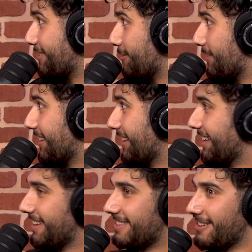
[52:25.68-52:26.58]
Tom. Yeah.
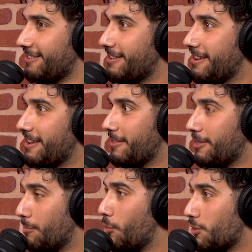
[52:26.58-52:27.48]
So
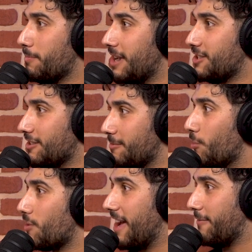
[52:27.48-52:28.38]
the more you measure, the
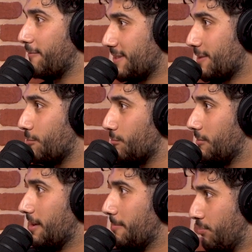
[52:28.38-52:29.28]
more you have physical
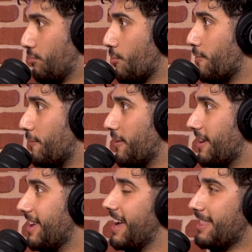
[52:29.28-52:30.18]
proof.
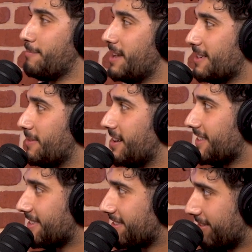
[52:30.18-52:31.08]
And the best part
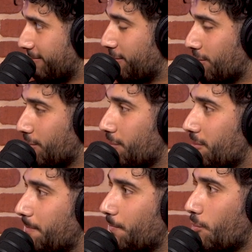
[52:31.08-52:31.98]
is for you,
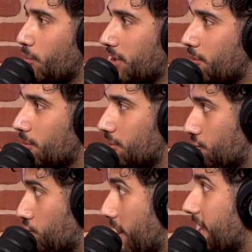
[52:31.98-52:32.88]
when you're
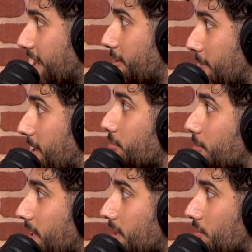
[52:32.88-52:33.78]
training other people to
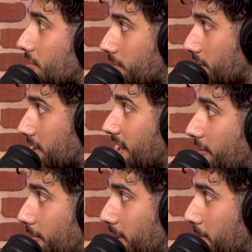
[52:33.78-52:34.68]
be you, because
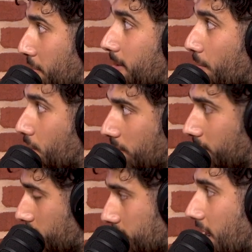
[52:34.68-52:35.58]
inevitably brick and mortar,
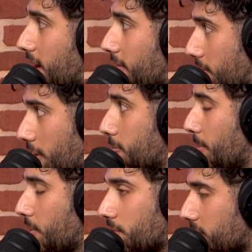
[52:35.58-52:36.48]
staff,
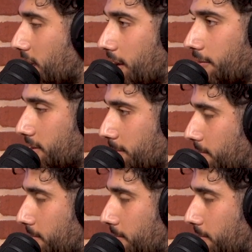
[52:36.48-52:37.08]
hospo, staff, it's